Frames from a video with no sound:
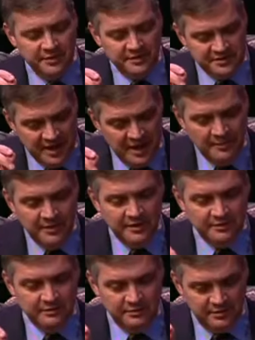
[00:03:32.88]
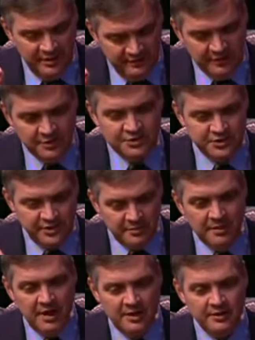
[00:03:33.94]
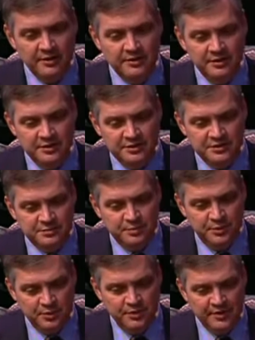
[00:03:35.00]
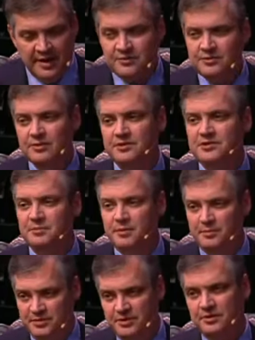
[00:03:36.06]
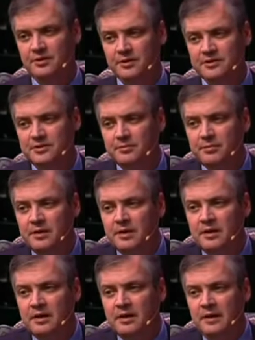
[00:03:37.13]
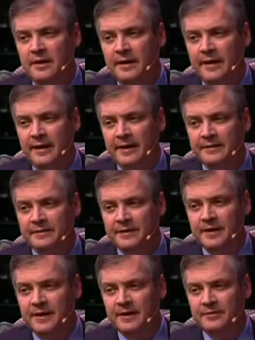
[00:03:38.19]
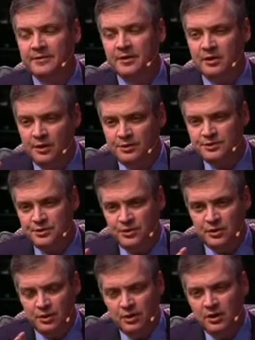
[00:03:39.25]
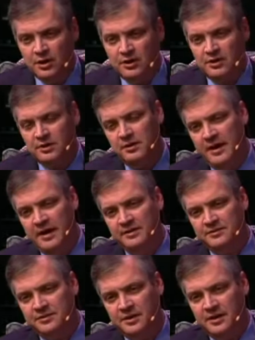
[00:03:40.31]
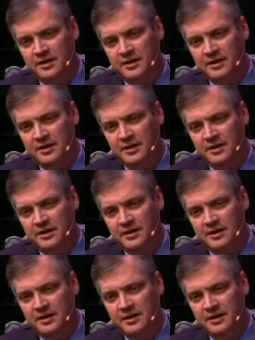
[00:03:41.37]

the dominant evolutionary model is pure naturalism and materialism. And the closer you look at